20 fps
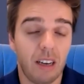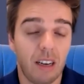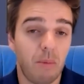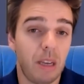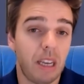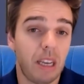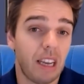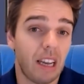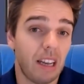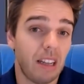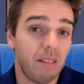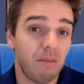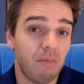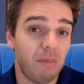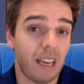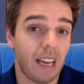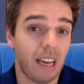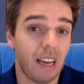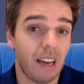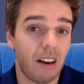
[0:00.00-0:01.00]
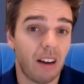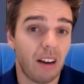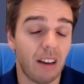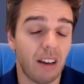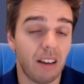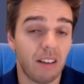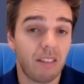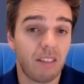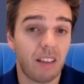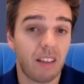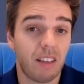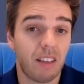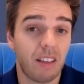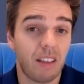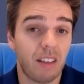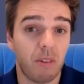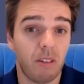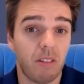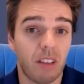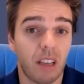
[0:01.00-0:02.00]
We can save
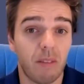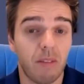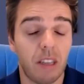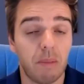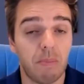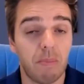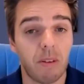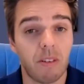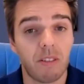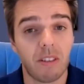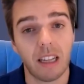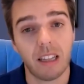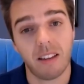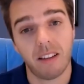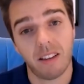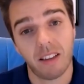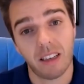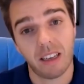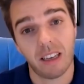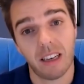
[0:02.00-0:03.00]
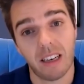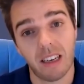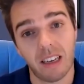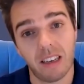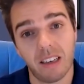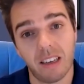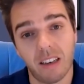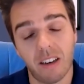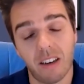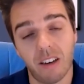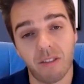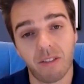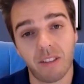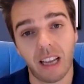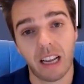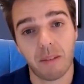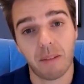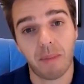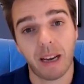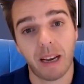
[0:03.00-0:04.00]
up to 70% of
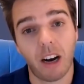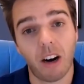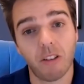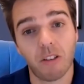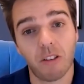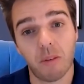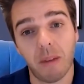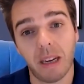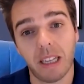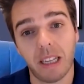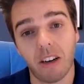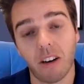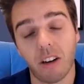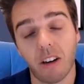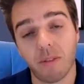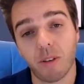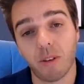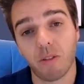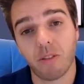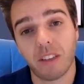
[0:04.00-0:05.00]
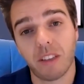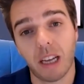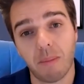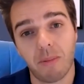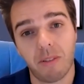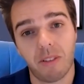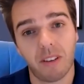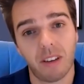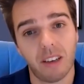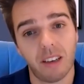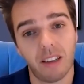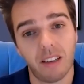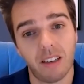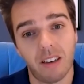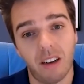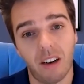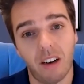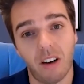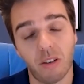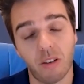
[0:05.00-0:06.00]
that by automating all of those steps
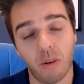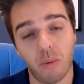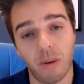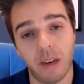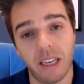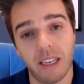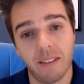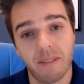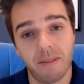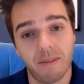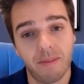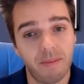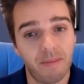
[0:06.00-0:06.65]
along the way.